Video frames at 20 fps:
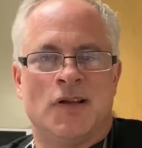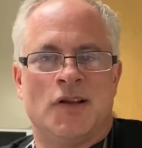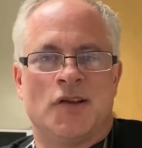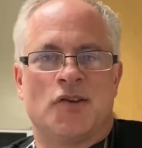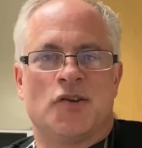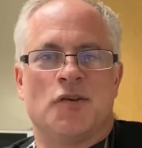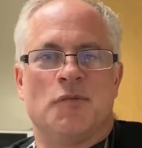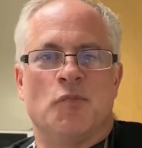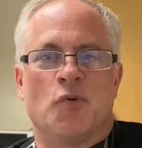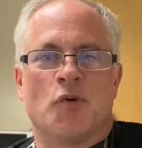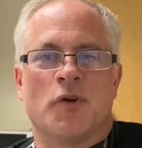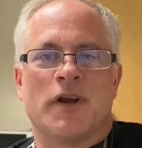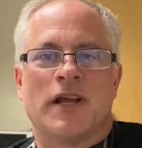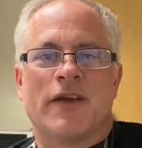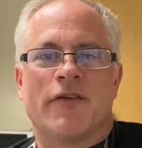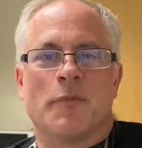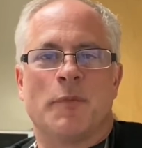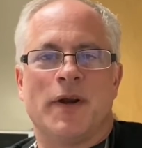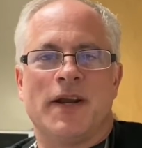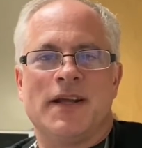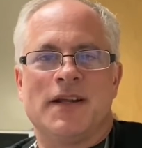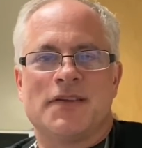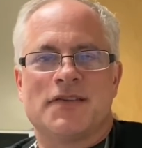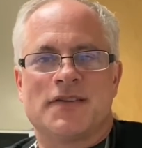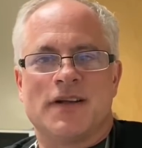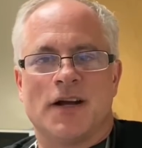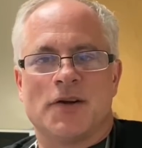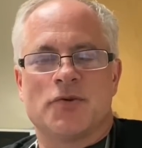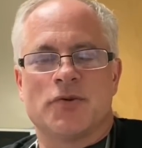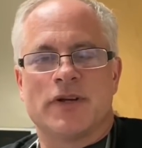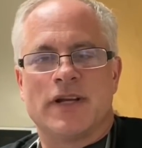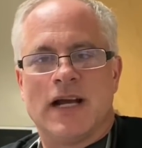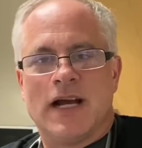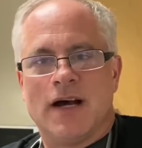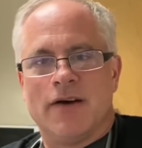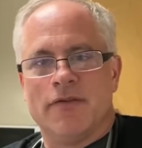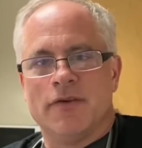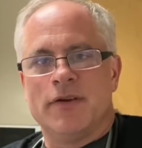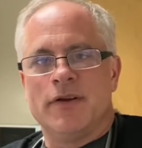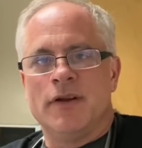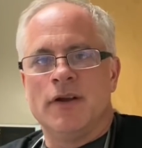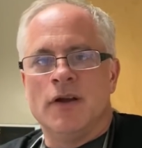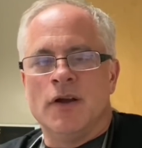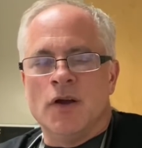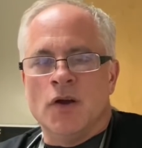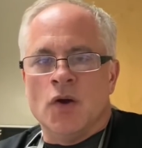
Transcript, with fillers: Good morning, everybody. It's Dr. Galvin